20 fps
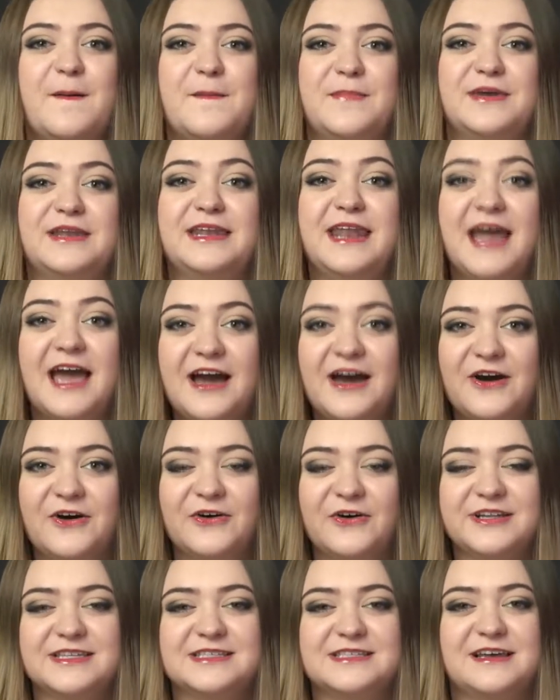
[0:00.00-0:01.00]
But
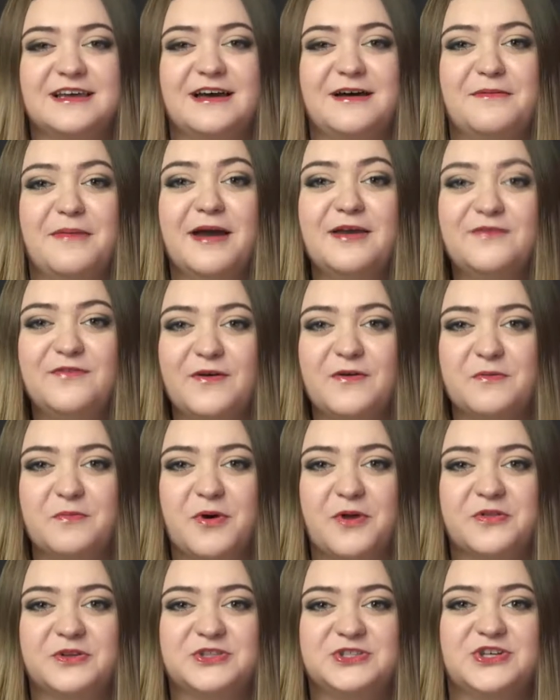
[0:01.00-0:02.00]
now it's uh, my favorite
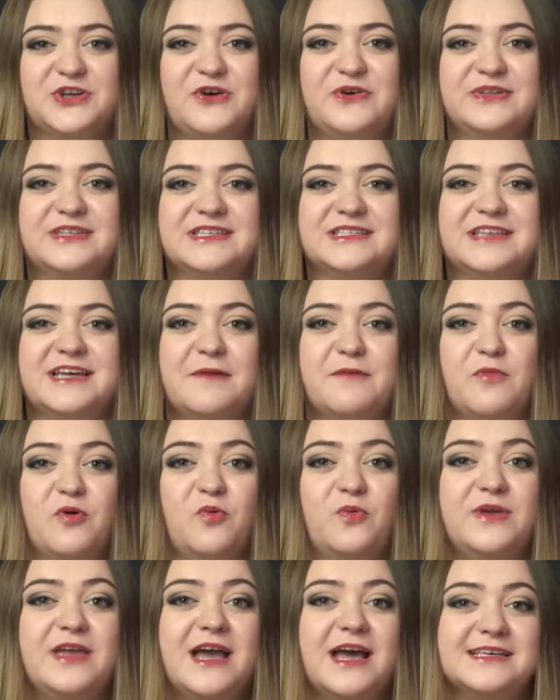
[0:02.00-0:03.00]
part of the show. It's a time where
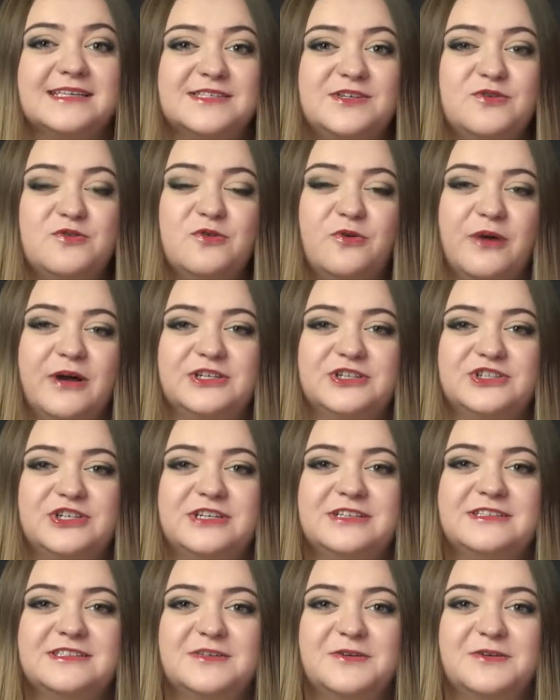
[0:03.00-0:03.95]
we ask you a question.